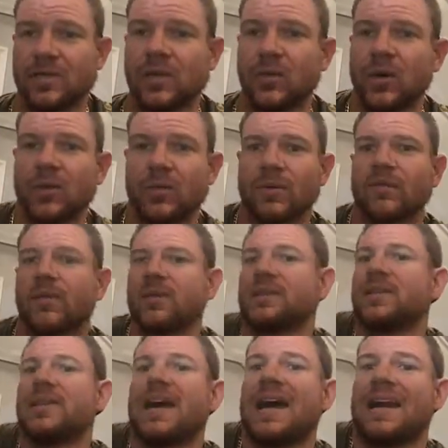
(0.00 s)
So we'll refer
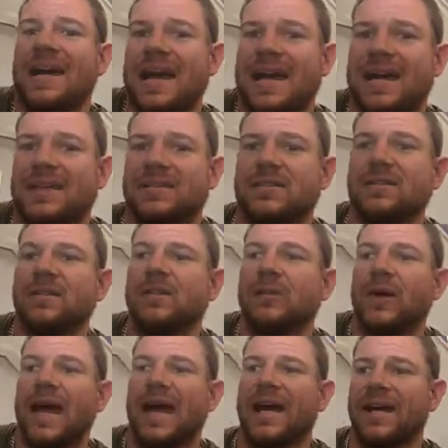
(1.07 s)
to that as, you
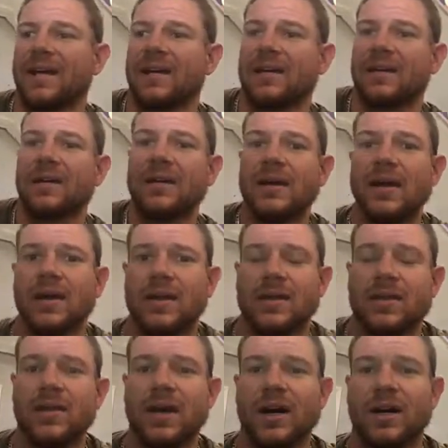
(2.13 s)
know, adding
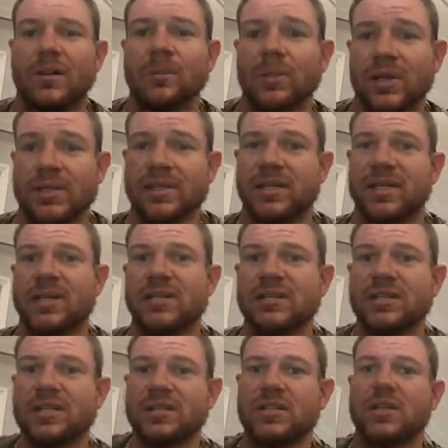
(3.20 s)
the unpleasant
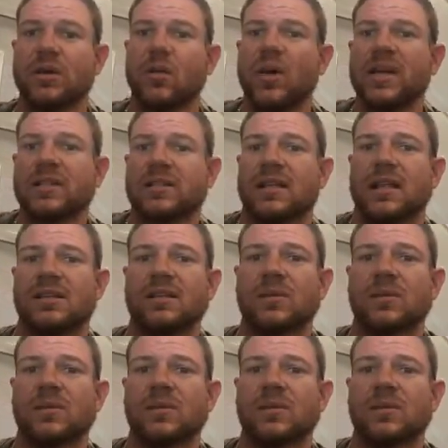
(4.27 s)
inches to your waistline.